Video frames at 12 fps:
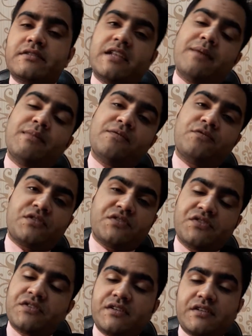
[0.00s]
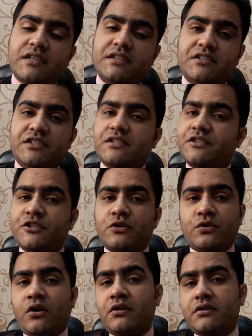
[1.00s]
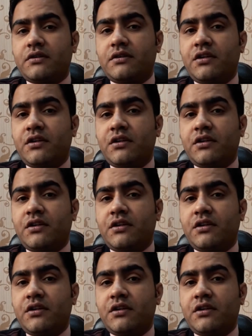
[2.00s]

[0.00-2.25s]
liable for registration in GST or not.